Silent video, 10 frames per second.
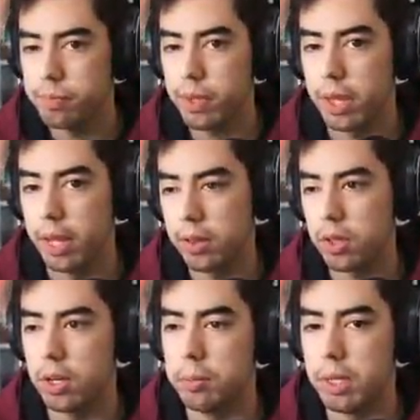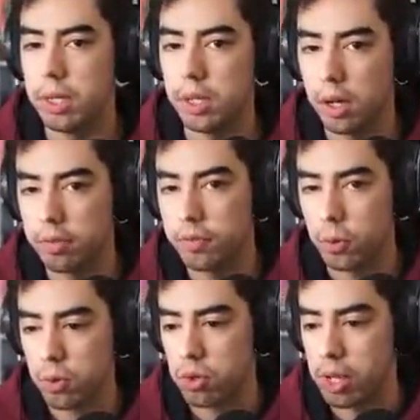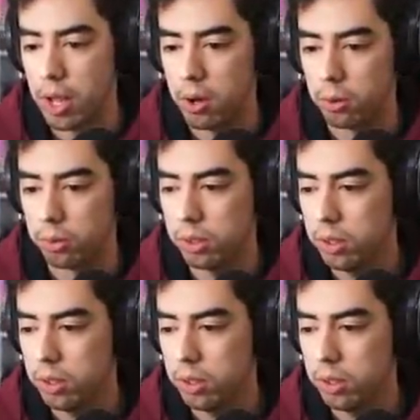And that's going to be a first down